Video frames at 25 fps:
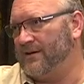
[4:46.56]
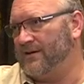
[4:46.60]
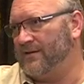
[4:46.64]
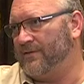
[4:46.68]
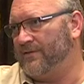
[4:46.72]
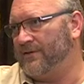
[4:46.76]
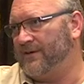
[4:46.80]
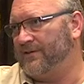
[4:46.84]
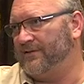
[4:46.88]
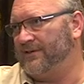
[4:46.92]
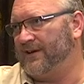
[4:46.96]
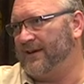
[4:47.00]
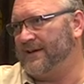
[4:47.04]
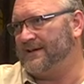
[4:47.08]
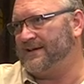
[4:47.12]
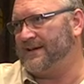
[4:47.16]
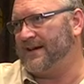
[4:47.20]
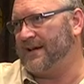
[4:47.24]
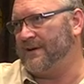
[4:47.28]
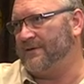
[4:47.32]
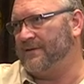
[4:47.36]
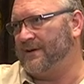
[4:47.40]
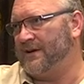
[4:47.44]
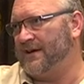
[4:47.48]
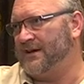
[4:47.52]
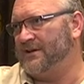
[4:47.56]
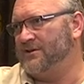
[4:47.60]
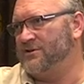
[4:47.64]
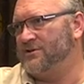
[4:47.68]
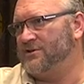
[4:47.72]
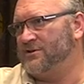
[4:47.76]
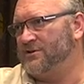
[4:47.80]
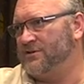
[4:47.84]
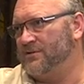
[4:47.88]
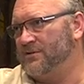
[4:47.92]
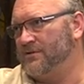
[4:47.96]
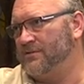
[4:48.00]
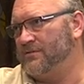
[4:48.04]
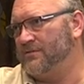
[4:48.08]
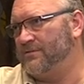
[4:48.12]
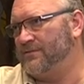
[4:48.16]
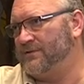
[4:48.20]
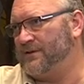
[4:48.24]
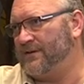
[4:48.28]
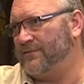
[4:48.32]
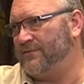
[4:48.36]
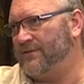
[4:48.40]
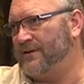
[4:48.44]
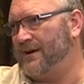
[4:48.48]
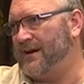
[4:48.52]
a lot of those headcount into
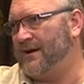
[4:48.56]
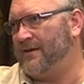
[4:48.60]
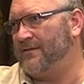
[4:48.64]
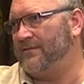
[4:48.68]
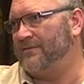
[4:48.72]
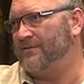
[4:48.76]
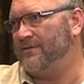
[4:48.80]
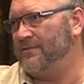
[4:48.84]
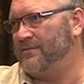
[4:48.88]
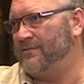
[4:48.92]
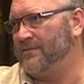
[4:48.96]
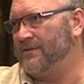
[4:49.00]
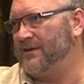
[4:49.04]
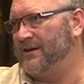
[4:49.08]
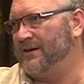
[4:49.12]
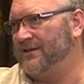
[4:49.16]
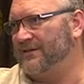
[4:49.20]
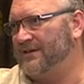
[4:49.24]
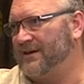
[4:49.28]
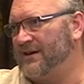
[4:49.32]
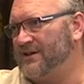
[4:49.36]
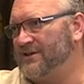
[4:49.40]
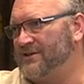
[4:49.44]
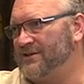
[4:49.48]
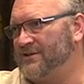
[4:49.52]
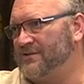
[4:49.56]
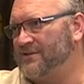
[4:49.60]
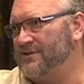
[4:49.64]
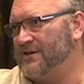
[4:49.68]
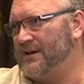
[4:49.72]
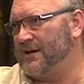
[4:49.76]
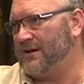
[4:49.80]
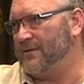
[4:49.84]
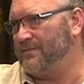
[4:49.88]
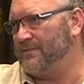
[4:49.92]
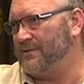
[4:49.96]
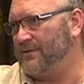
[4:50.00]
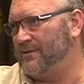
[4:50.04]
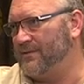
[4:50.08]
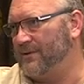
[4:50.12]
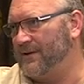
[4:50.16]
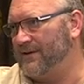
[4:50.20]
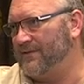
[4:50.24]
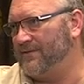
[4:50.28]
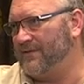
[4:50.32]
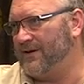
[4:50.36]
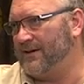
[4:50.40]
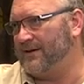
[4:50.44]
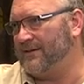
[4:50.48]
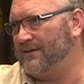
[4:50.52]
different areas of the organisation to help you
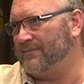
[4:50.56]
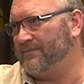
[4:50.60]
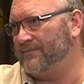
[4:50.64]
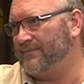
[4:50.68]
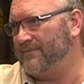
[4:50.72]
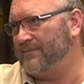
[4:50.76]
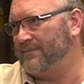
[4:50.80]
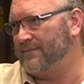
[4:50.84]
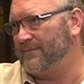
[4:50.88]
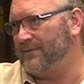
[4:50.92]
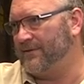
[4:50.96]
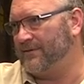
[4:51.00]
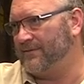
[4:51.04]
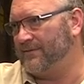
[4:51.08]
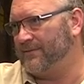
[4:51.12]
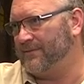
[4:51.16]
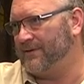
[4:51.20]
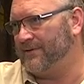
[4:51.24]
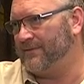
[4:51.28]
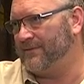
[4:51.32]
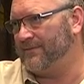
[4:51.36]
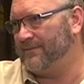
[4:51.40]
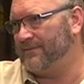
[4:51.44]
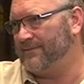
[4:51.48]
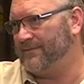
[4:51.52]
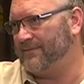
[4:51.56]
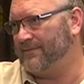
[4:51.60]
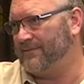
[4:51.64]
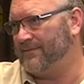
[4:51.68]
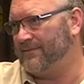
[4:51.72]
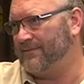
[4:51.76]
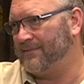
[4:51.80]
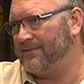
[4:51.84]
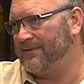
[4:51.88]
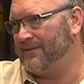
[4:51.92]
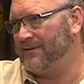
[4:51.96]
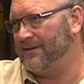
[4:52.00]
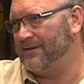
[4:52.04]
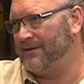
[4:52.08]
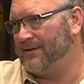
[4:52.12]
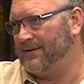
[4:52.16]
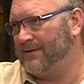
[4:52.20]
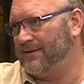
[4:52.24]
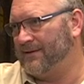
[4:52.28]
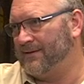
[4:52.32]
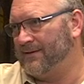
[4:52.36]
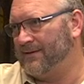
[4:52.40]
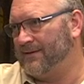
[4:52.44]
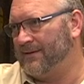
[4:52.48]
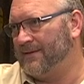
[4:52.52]
innovate. That requires different skill
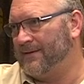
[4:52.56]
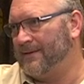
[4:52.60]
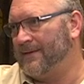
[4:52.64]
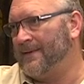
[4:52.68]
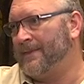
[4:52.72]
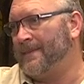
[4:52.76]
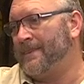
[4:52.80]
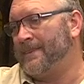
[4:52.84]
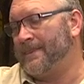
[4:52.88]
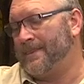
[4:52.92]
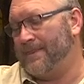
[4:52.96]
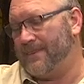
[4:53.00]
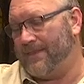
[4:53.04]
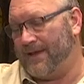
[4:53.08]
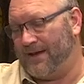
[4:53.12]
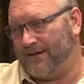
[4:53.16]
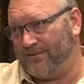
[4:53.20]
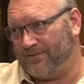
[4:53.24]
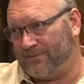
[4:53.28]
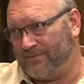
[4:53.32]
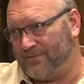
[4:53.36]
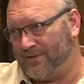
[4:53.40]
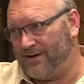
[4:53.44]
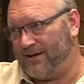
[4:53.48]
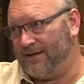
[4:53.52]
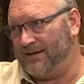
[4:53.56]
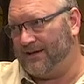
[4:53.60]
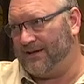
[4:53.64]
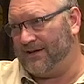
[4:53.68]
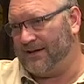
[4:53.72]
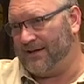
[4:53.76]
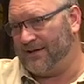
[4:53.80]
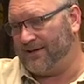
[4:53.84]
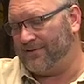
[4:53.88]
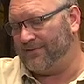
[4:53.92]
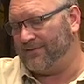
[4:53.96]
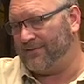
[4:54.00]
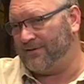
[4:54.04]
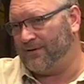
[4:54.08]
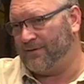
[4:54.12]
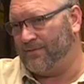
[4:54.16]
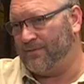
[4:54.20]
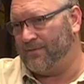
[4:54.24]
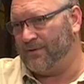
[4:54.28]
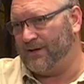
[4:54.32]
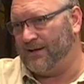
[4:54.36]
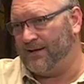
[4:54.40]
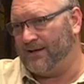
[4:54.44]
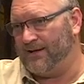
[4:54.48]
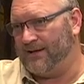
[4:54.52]
sets. That's right, yeah. So
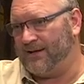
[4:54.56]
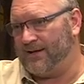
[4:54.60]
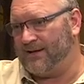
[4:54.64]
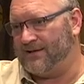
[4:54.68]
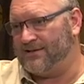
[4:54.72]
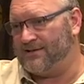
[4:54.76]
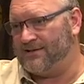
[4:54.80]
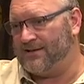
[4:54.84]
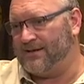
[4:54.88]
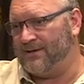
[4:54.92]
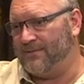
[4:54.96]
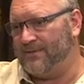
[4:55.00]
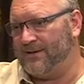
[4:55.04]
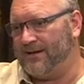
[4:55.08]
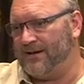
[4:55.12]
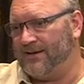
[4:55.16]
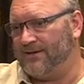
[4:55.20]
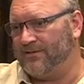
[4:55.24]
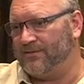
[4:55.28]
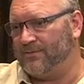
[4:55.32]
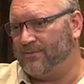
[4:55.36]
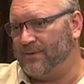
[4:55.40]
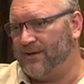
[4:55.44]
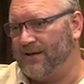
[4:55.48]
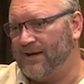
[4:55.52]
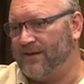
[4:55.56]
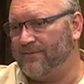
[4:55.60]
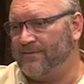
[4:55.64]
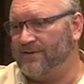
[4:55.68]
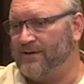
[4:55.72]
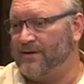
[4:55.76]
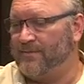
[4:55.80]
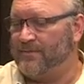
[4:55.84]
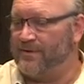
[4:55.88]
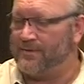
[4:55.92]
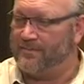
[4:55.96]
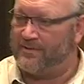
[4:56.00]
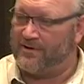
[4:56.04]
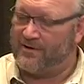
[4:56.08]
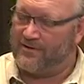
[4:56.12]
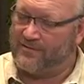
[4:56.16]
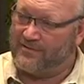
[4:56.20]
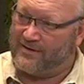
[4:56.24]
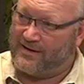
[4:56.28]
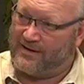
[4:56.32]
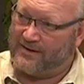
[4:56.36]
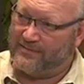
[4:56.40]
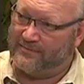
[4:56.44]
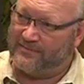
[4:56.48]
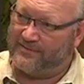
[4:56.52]
we at DBS, we have a number of
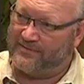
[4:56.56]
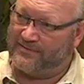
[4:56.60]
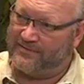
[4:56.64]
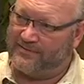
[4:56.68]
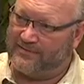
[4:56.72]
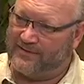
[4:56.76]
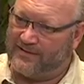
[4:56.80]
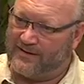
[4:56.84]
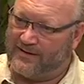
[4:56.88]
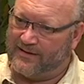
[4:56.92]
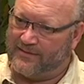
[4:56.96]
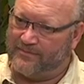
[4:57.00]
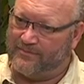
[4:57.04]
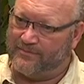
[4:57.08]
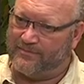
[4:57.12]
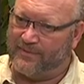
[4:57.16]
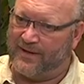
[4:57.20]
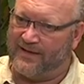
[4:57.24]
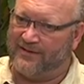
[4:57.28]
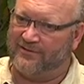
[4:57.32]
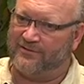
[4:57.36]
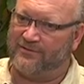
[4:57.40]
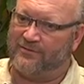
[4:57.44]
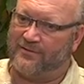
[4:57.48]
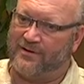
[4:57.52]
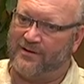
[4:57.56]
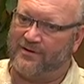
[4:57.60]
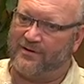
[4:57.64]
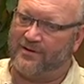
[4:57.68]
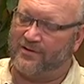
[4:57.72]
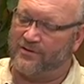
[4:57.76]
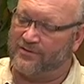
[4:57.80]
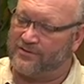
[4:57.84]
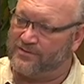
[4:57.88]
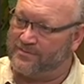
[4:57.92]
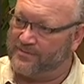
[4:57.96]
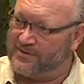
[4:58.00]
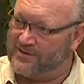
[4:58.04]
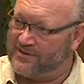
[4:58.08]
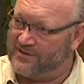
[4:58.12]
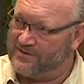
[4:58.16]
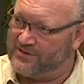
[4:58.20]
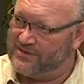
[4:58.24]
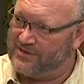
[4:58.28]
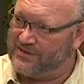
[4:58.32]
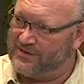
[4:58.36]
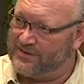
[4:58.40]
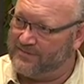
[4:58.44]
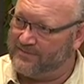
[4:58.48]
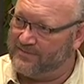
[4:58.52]
programmes based around
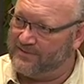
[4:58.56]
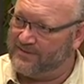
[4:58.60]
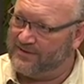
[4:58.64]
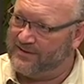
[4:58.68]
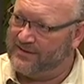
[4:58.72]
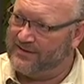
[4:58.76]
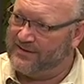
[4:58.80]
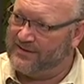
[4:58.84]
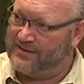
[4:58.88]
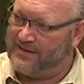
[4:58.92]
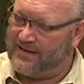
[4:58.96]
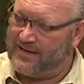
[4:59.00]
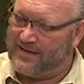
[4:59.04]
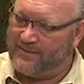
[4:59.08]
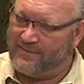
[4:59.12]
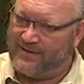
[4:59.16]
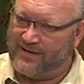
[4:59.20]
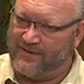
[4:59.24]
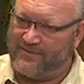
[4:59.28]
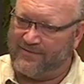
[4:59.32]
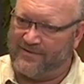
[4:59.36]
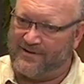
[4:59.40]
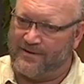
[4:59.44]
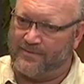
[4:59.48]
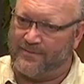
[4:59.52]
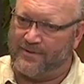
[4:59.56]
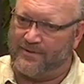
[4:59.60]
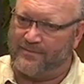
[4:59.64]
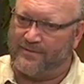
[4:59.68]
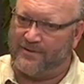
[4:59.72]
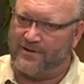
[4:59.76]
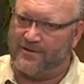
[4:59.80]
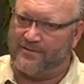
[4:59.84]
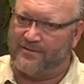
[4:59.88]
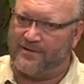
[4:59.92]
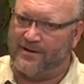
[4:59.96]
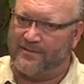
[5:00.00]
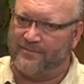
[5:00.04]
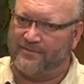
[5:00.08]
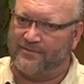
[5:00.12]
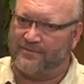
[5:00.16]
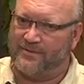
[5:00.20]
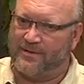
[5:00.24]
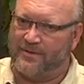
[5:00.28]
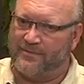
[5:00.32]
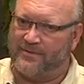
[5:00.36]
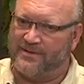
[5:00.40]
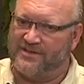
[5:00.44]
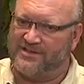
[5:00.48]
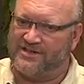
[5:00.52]
entrepreneurship. And we have a number of programs
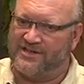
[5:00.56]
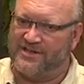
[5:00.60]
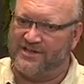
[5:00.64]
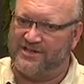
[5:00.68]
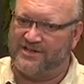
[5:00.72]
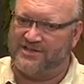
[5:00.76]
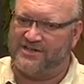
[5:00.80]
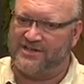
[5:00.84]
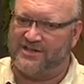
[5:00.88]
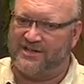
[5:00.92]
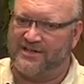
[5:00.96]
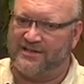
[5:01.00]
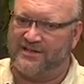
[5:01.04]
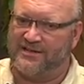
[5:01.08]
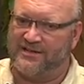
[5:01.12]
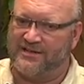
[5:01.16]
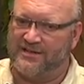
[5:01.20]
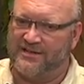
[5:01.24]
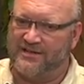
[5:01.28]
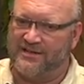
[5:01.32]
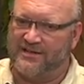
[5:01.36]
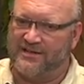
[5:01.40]
where we're teaching